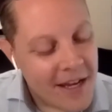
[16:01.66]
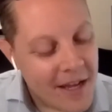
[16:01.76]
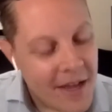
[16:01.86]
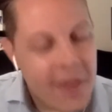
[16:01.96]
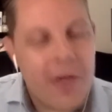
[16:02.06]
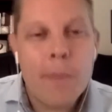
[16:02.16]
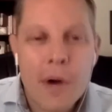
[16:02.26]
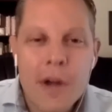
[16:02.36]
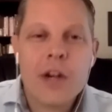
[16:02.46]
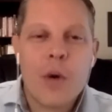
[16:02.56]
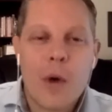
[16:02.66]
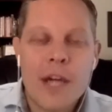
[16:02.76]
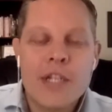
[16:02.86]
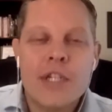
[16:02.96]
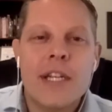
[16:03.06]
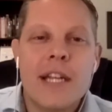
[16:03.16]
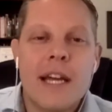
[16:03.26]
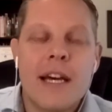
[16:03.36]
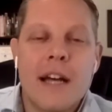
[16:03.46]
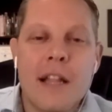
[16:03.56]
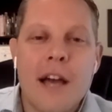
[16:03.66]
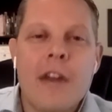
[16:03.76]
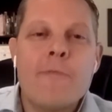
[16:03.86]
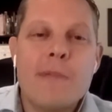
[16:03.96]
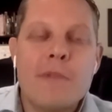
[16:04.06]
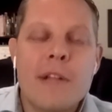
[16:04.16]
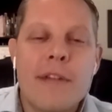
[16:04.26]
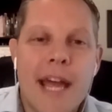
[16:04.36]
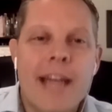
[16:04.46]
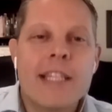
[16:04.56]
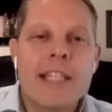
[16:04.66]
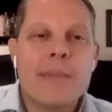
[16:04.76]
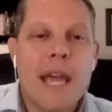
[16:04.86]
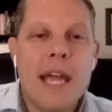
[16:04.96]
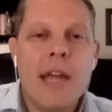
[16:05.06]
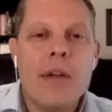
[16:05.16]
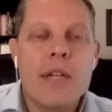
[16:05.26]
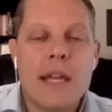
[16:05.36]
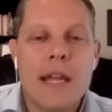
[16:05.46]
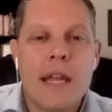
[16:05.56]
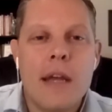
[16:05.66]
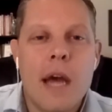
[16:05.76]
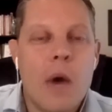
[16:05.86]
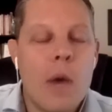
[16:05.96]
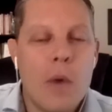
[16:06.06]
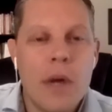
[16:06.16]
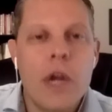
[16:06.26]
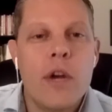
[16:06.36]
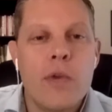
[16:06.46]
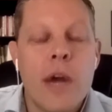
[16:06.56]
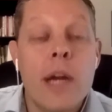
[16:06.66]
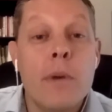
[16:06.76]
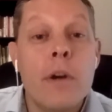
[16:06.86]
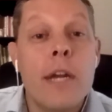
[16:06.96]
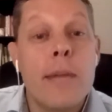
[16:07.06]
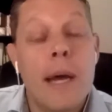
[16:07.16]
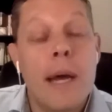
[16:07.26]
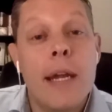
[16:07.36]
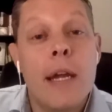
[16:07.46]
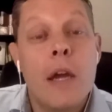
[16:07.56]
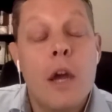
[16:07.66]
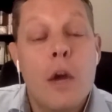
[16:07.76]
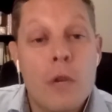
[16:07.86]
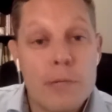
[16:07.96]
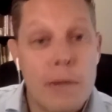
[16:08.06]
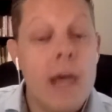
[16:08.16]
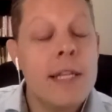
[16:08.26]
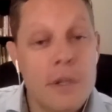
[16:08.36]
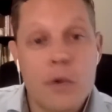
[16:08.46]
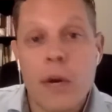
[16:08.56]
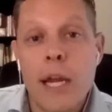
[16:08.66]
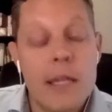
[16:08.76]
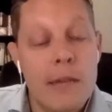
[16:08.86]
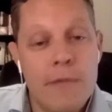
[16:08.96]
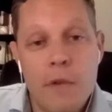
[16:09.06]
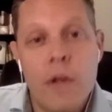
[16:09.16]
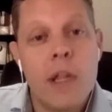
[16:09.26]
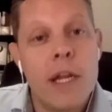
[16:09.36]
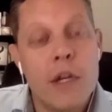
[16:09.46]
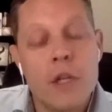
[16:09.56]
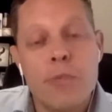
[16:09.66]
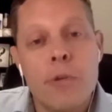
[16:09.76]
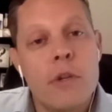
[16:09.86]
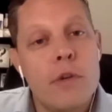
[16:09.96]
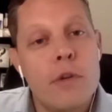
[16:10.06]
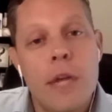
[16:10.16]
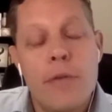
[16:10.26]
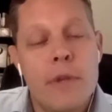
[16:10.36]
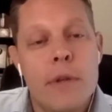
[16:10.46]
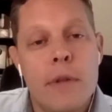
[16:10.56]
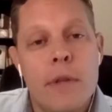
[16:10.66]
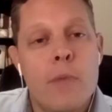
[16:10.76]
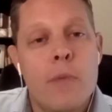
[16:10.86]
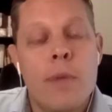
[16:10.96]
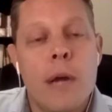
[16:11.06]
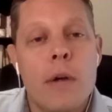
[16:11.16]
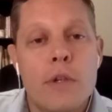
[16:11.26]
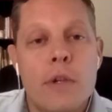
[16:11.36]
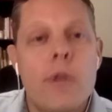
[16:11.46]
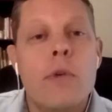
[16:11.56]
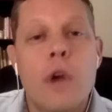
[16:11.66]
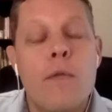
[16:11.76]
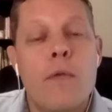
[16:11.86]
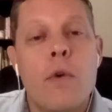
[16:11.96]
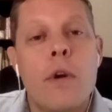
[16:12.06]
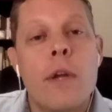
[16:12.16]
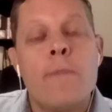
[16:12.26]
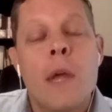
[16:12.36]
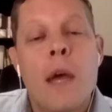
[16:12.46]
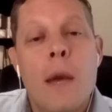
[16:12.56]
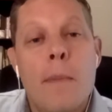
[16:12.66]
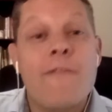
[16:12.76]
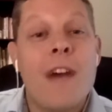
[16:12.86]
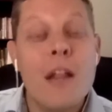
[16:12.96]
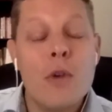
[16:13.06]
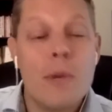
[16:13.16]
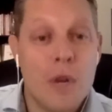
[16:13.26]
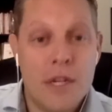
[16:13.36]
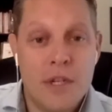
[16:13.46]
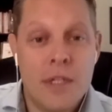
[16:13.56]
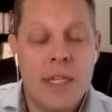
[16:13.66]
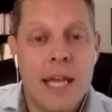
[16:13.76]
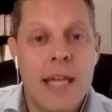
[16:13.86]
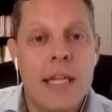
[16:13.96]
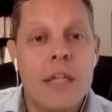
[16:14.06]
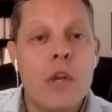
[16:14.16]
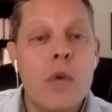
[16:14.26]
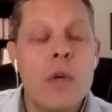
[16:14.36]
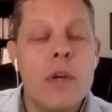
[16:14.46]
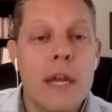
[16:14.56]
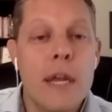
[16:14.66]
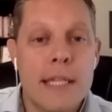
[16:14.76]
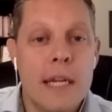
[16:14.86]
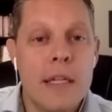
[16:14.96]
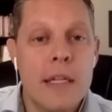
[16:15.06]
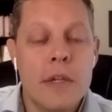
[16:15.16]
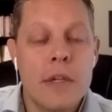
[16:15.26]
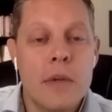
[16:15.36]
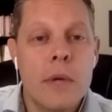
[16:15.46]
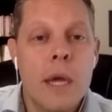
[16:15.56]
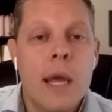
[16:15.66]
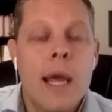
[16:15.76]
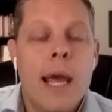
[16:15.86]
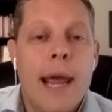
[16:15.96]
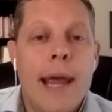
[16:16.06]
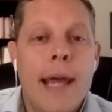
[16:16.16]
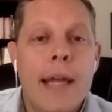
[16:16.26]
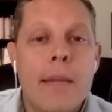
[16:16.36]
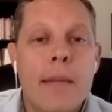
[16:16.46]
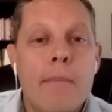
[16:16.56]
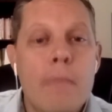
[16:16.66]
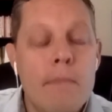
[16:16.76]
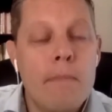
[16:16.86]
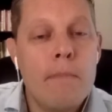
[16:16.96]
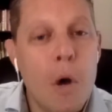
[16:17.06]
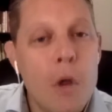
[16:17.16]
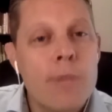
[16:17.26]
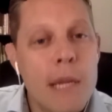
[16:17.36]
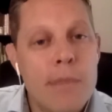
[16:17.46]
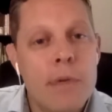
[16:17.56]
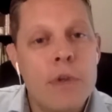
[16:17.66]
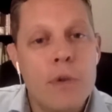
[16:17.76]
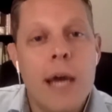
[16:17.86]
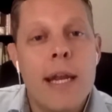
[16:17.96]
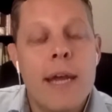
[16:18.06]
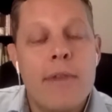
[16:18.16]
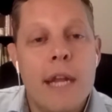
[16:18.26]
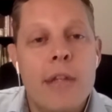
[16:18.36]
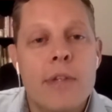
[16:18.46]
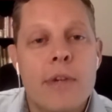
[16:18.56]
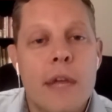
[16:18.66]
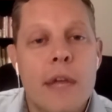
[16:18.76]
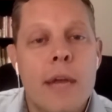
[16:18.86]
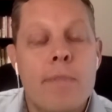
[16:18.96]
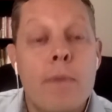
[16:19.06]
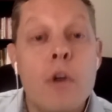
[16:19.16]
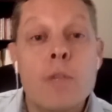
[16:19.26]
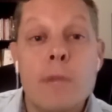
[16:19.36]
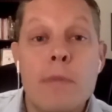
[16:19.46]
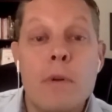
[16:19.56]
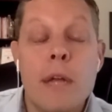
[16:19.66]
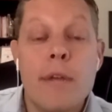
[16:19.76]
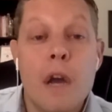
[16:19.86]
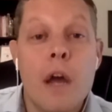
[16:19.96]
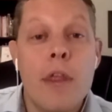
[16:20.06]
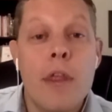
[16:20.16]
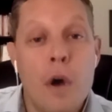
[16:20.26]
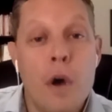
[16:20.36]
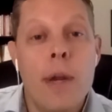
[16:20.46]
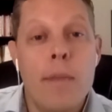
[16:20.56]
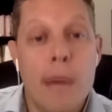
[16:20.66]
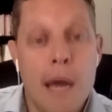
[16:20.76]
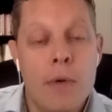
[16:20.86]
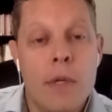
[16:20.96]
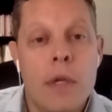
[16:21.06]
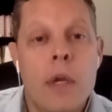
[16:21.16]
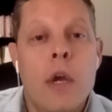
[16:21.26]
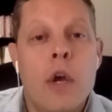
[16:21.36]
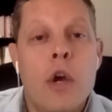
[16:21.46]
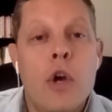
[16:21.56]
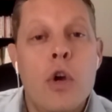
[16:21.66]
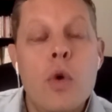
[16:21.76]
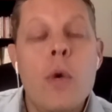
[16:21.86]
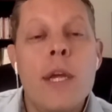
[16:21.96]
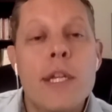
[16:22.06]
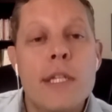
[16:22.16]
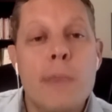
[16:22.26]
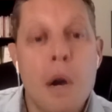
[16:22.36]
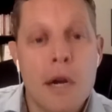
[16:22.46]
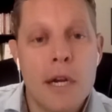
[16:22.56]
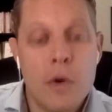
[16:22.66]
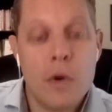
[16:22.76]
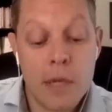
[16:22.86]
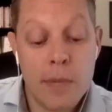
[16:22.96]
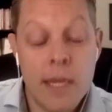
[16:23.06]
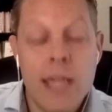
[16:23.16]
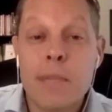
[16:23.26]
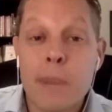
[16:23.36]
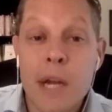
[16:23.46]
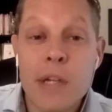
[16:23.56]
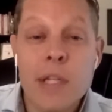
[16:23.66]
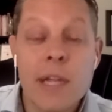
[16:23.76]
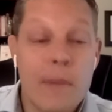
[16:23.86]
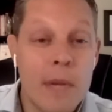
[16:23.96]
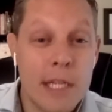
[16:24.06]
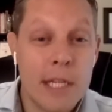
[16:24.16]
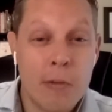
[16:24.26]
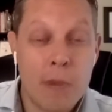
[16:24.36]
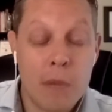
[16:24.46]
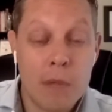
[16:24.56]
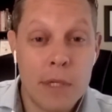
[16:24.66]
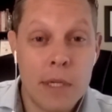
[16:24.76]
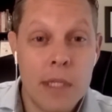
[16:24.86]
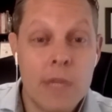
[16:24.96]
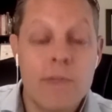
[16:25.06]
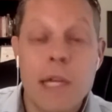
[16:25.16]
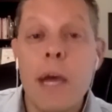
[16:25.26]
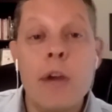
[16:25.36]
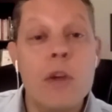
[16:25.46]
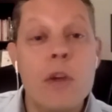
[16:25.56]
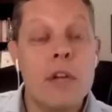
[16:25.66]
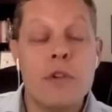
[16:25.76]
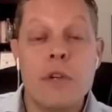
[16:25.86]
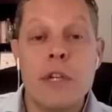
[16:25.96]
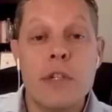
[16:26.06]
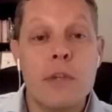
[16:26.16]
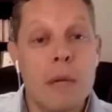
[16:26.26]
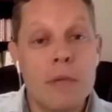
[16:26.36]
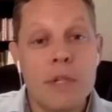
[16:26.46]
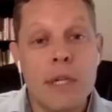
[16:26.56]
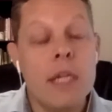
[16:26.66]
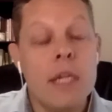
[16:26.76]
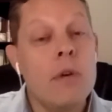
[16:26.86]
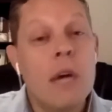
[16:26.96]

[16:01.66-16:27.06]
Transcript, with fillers: the book question, uh, a lot of people have asked me, hey, I, I want to go ahead and write a book, and my response is great. If you feel like you're supposed to do that, then then more power to you. Go for it. My follow up question to that is, who are you going to sell it to? Mm. And m- most people do not have an answer to that. Most people have not thought about who is the market going to be, especially if I'm going to self publish this. If somehow you get a traditional publishing deal,